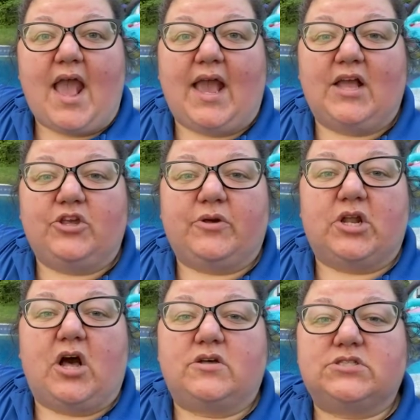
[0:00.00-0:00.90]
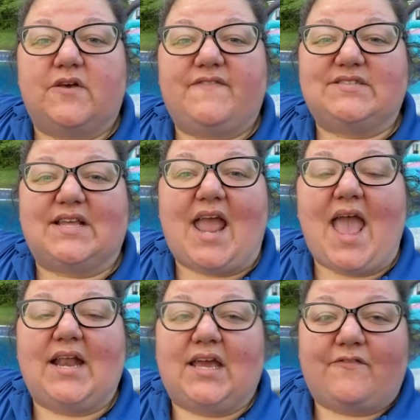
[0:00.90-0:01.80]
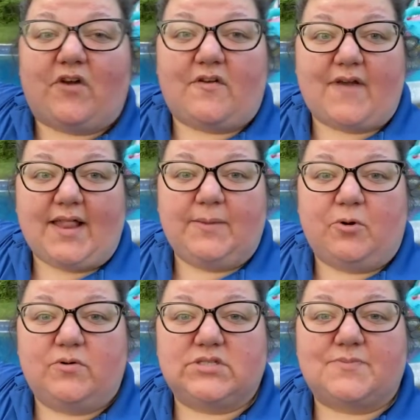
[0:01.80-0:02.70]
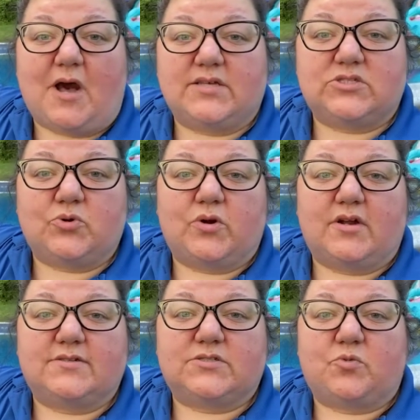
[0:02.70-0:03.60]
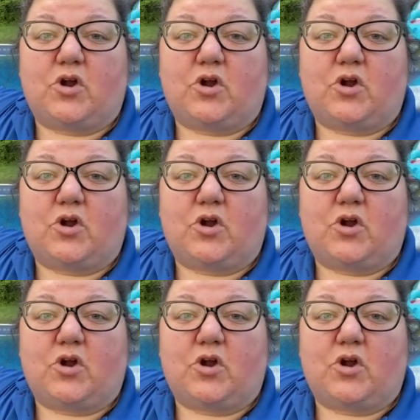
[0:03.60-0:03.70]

And you can also visit any of our Valley Pool and Spa stores.